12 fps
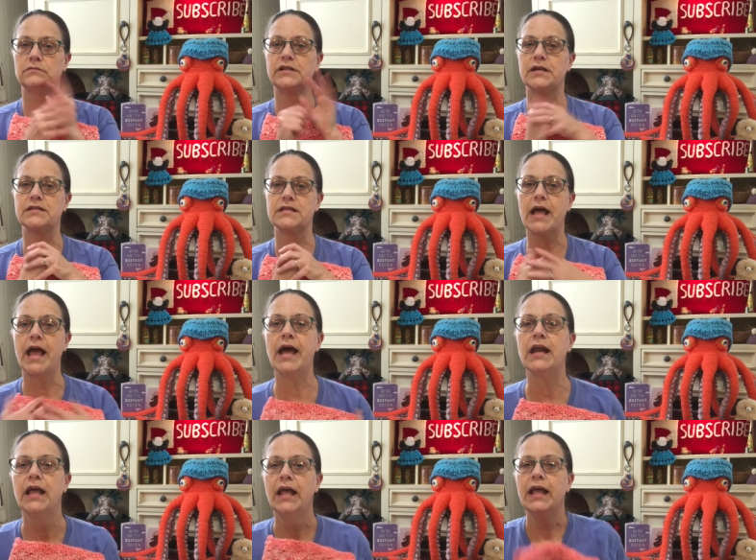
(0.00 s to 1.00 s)
does
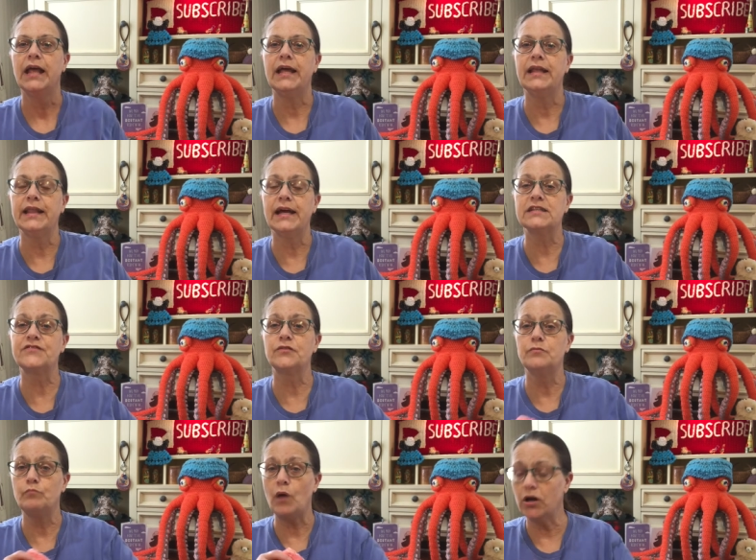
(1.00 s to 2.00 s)
that, and that's
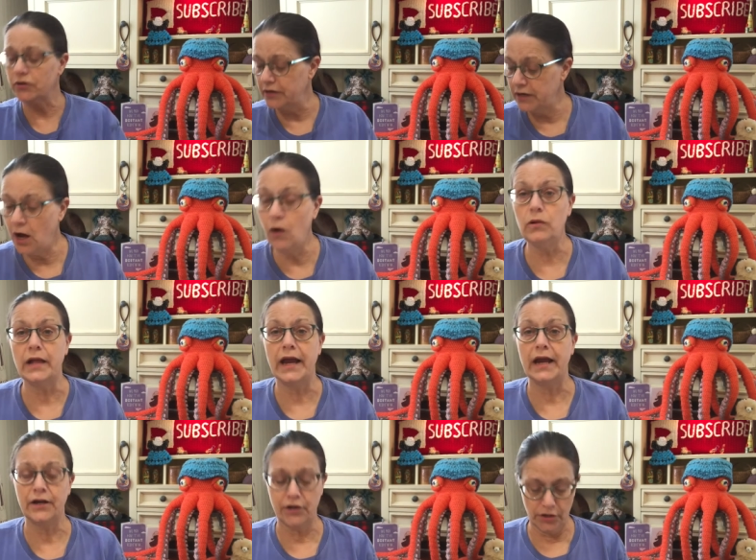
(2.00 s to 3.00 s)
from Margaret
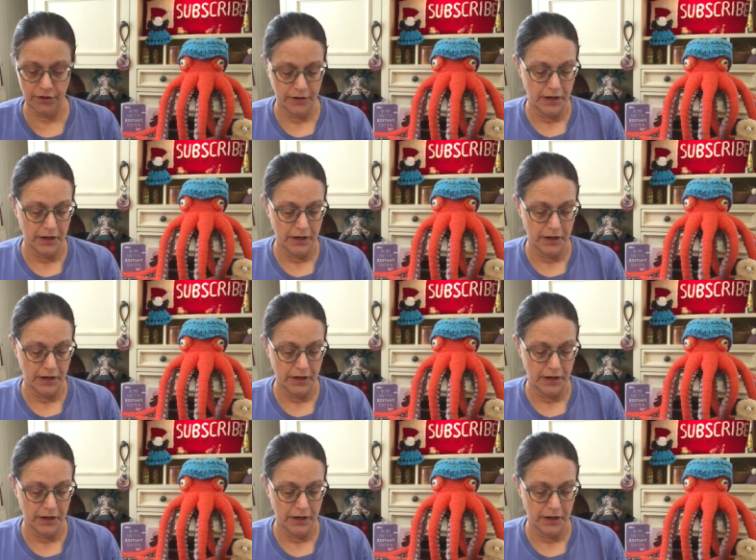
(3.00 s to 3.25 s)
Olander,